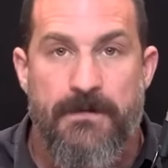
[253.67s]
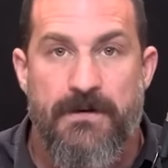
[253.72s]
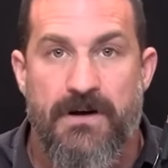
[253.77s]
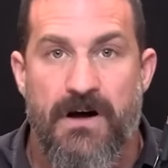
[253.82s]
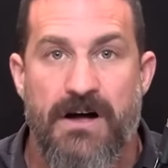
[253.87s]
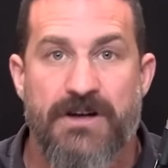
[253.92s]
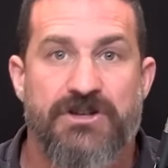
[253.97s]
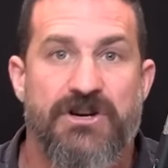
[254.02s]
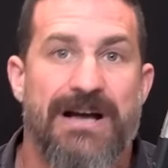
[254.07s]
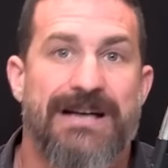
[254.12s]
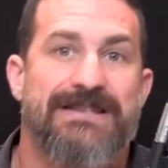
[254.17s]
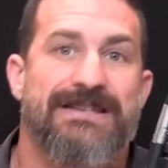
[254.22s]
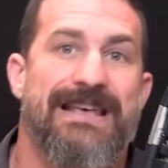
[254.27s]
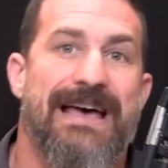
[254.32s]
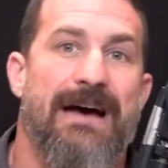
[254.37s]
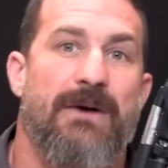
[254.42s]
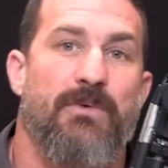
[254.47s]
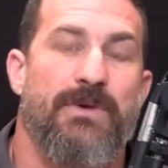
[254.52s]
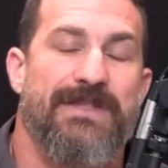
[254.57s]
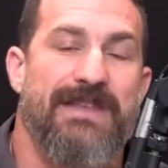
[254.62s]
Contrast
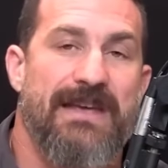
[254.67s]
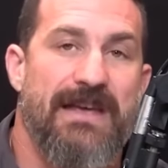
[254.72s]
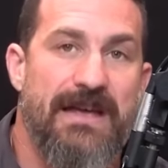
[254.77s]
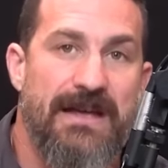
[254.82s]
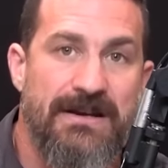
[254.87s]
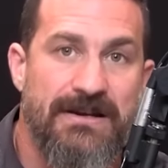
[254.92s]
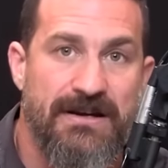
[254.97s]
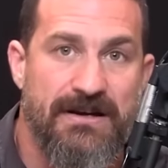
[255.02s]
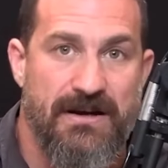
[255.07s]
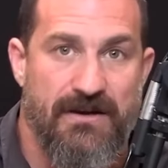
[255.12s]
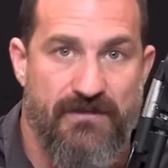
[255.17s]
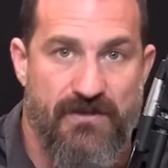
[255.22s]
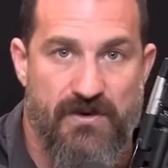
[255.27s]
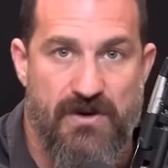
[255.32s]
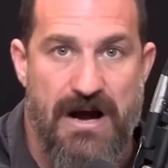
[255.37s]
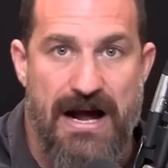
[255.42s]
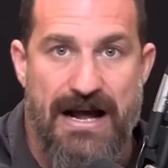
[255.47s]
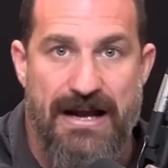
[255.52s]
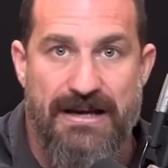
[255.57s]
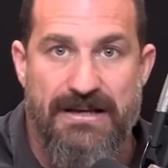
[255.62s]
that with the indica
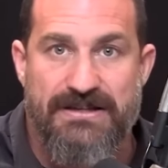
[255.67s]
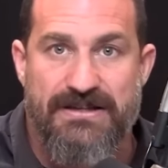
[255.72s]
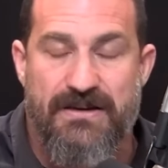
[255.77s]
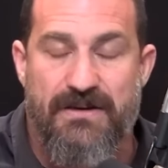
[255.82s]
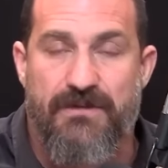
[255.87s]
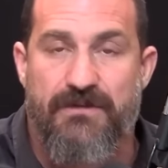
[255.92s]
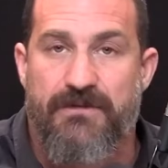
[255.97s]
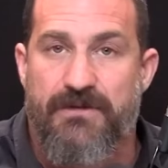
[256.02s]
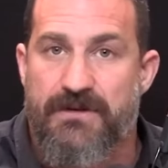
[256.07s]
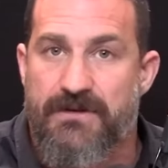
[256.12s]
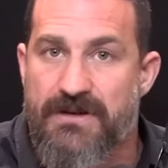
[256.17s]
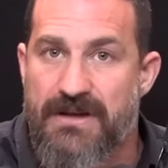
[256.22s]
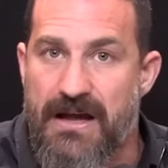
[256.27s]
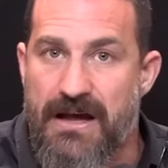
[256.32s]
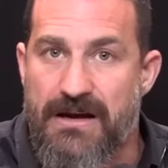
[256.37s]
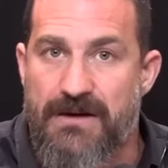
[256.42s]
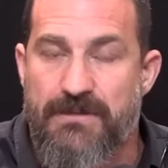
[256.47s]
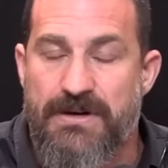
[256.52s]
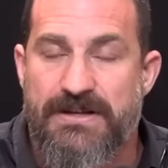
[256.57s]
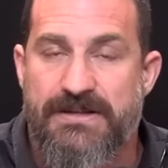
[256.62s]
varieties of
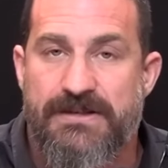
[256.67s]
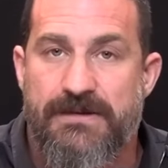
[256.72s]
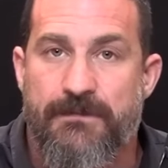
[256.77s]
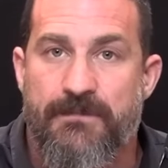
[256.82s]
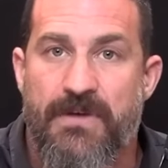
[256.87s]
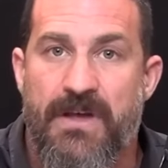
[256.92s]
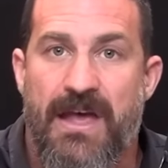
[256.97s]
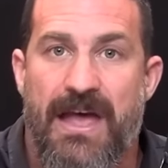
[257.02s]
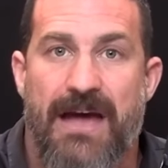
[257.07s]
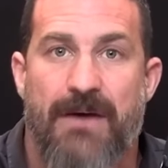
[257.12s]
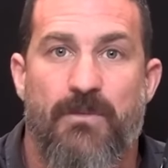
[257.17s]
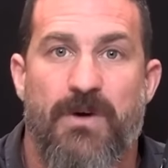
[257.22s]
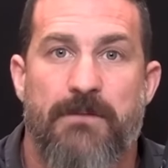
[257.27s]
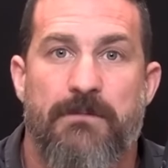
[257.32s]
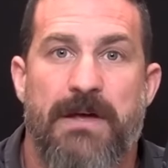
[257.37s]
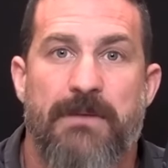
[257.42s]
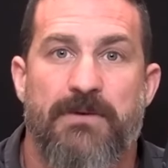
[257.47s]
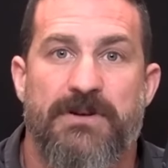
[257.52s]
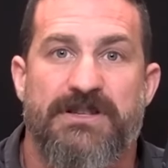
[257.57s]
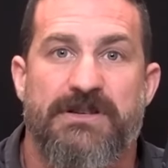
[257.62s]
cannabis. And
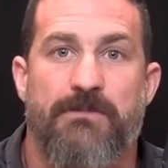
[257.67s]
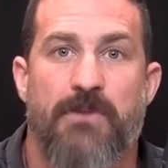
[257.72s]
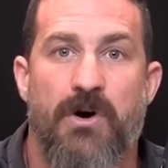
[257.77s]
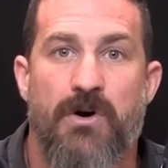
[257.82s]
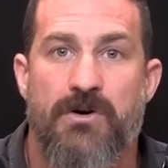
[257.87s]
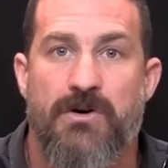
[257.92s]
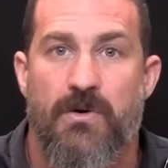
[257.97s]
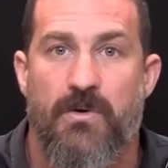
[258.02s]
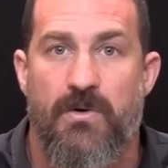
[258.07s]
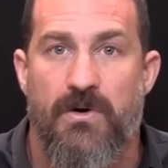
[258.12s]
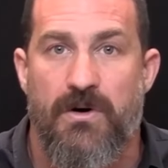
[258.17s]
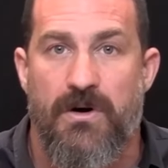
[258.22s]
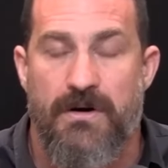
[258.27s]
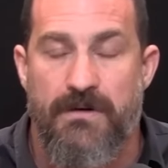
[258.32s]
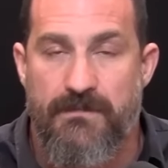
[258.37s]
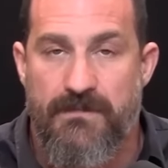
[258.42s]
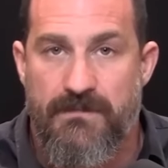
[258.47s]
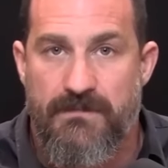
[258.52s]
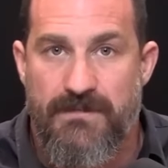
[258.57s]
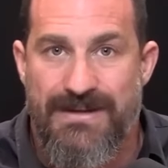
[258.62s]
when people smoke
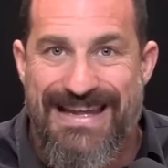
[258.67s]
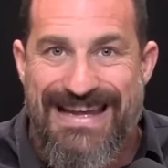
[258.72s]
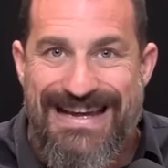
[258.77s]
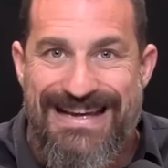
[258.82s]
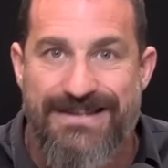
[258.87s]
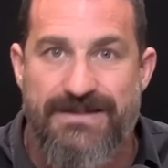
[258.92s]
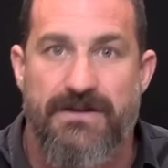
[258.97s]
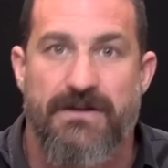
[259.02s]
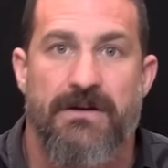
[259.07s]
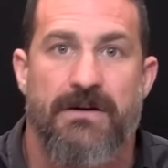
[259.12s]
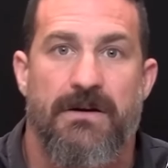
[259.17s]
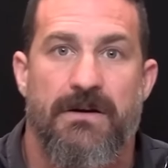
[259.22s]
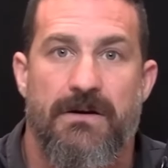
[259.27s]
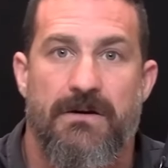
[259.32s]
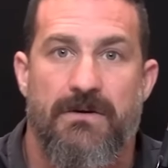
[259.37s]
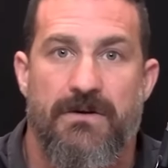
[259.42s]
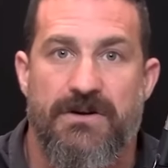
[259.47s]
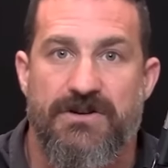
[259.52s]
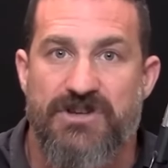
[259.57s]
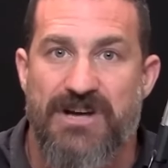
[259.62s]
or eat
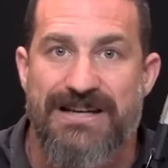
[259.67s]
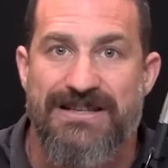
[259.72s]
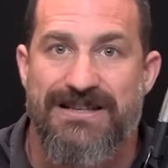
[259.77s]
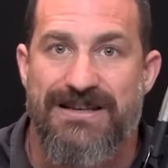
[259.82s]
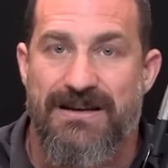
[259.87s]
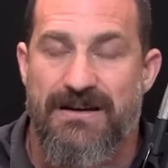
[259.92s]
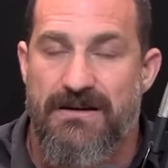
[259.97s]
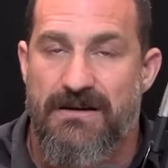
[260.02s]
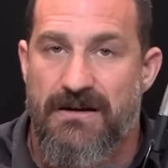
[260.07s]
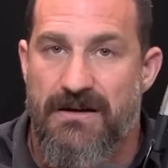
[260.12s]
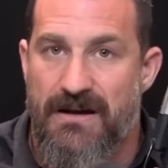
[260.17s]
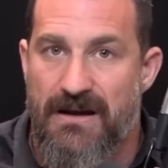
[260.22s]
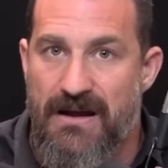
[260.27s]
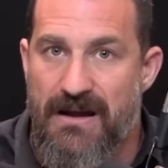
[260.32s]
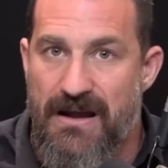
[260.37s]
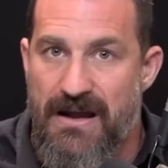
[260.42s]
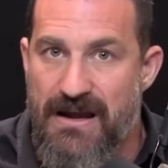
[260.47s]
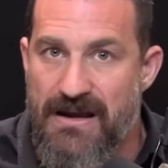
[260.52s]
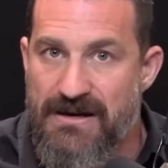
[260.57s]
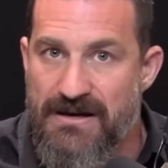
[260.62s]
or ingest
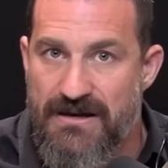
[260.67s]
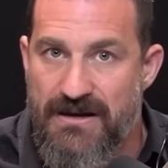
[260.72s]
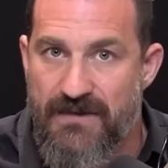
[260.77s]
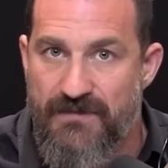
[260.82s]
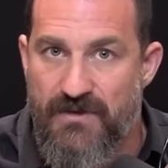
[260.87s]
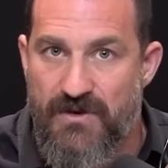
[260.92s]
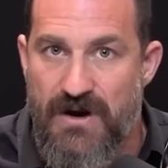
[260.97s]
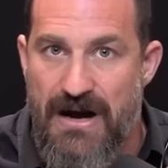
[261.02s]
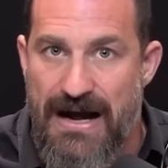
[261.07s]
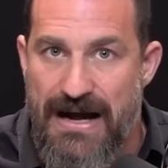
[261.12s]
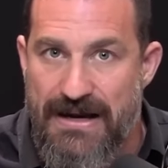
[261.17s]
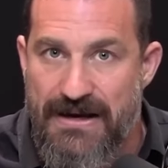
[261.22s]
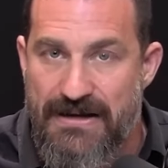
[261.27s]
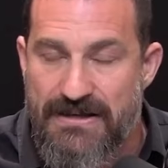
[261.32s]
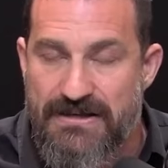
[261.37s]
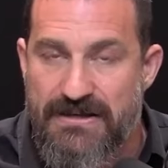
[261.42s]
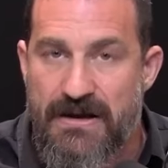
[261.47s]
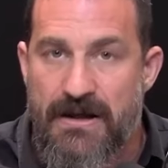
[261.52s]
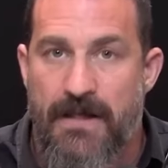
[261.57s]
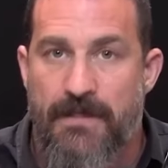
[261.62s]
indica
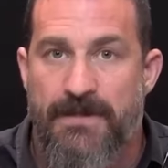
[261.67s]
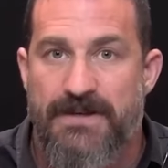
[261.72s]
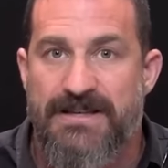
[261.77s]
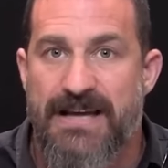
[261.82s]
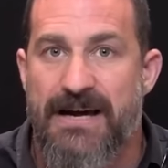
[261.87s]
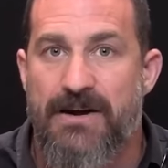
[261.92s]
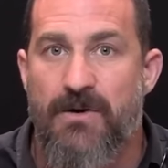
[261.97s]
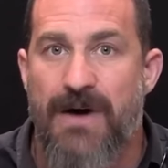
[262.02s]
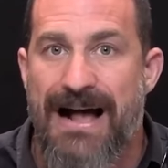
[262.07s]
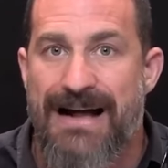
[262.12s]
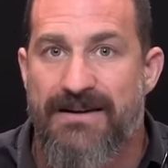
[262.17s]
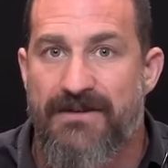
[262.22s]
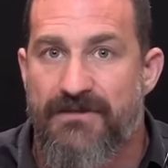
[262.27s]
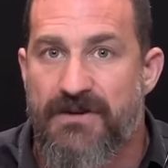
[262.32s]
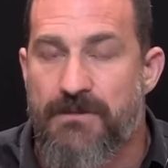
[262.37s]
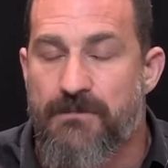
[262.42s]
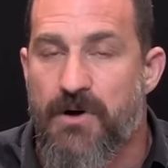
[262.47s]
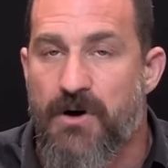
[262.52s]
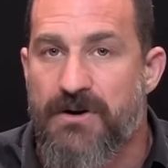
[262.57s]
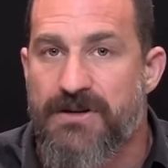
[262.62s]
varieties, the
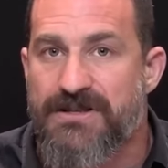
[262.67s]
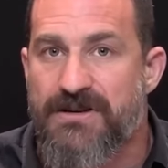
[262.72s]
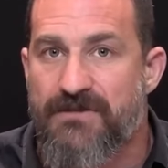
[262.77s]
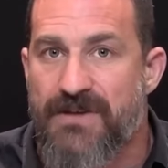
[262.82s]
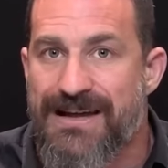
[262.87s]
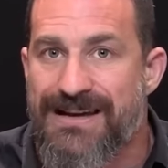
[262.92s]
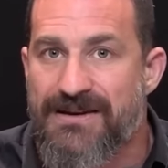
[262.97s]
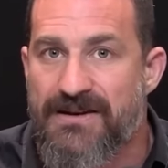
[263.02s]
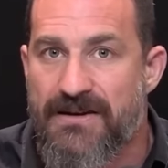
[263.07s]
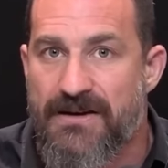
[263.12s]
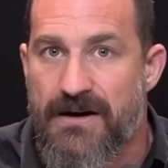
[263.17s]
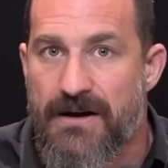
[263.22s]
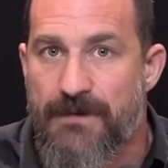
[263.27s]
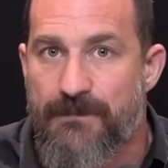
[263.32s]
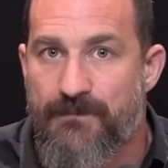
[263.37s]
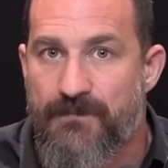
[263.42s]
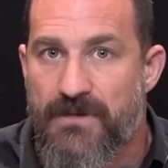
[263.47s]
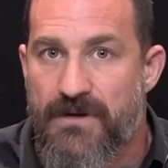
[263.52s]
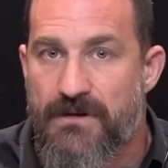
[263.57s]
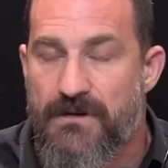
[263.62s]
psychoactive components of
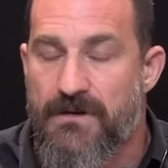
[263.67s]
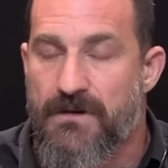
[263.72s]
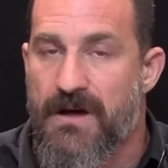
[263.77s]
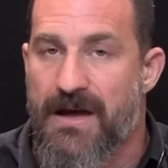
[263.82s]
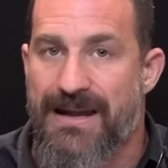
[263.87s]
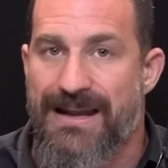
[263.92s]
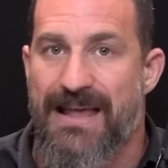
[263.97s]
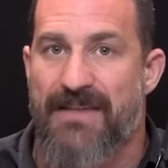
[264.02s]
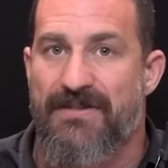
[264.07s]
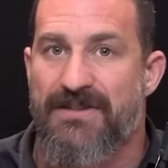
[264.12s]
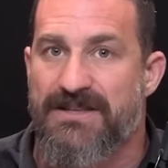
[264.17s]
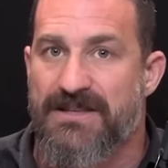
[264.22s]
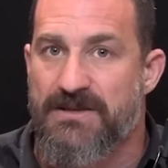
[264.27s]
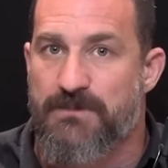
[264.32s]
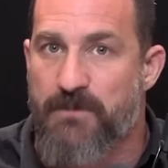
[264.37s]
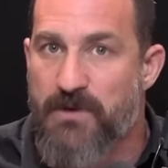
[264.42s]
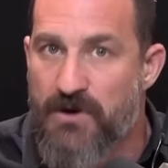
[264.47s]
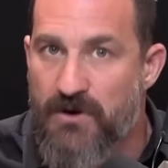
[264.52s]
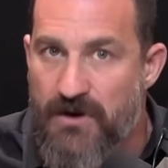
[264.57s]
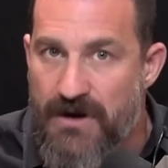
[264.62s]
indica, and again, this is
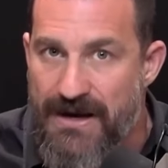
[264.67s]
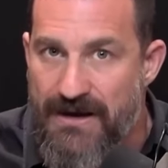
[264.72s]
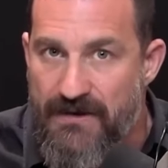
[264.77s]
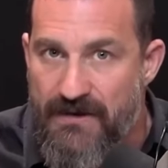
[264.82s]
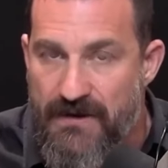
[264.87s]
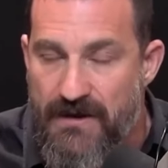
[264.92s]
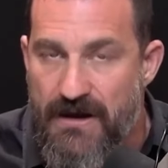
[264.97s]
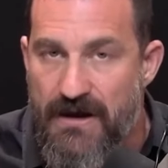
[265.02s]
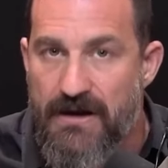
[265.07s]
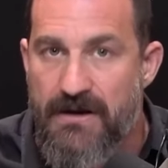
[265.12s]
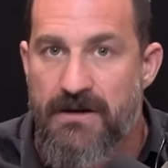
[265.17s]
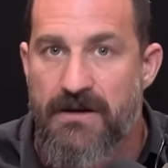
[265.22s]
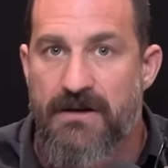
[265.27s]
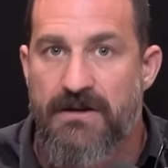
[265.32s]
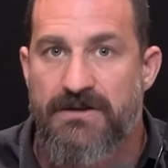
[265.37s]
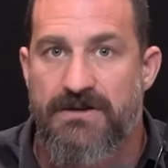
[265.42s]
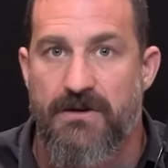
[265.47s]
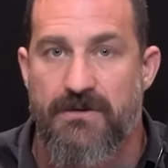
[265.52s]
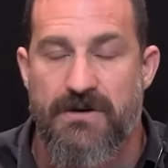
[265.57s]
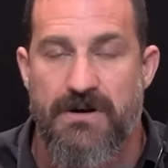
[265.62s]
pure indica,
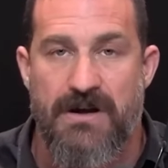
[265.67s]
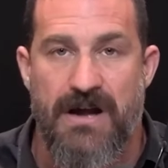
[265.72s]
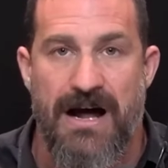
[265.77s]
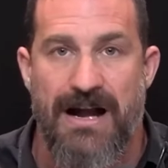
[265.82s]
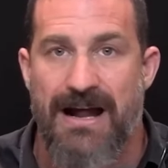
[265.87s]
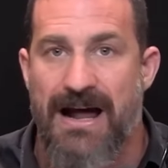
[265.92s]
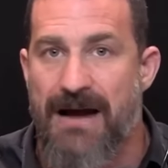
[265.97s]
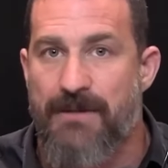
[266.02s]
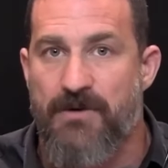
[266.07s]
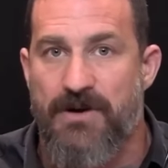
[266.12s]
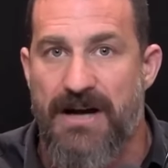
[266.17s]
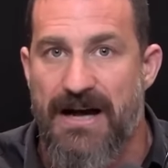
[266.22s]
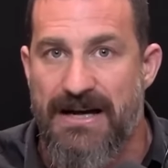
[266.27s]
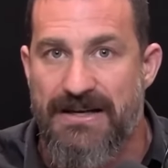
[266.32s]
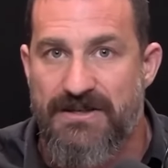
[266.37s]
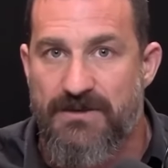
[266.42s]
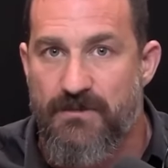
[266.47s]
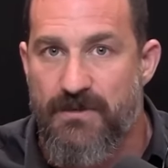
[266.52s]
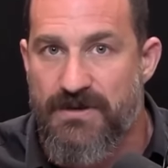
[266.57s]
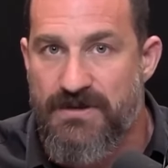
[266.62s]
so not
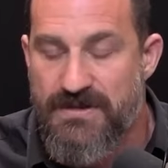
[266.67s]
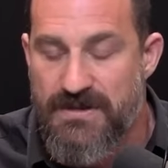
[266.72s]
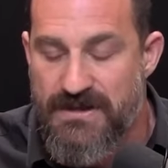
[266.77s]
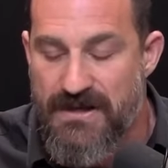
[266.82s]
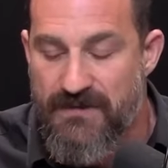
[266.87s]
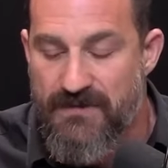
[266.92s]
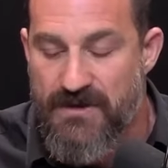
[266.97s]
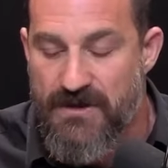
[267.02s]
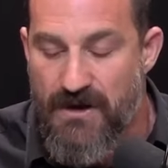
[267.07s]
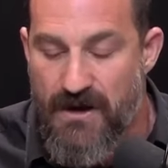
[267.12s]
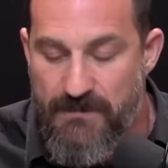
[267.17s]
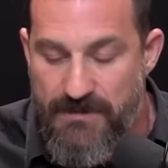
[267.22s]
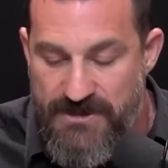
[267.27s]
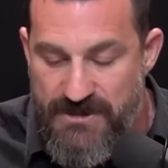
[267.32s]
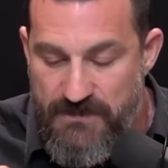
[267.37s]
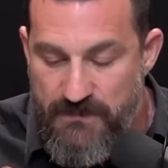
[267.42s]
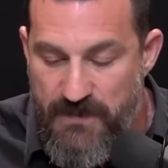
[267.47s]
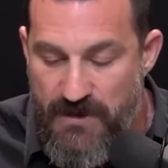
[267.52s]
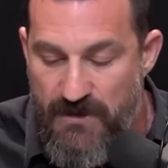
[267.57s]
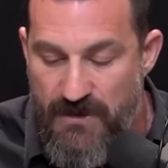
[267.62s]
hybridized with sativa at all, but
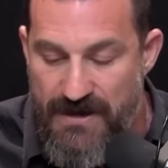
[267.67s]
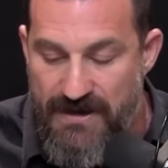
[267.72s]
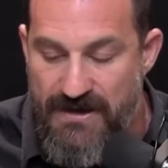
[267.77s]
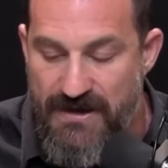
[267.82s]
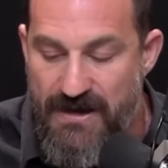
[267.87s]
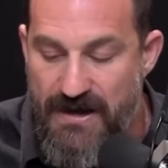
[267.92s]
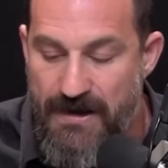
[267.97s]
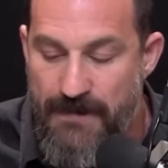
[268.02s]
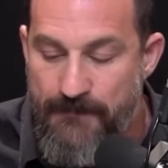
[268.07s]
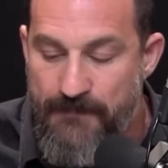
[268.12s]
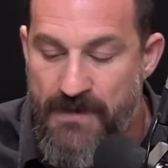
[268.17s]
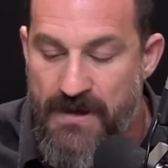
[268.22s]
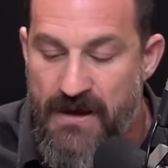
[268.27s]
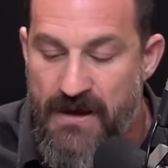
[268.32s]
just pure indica,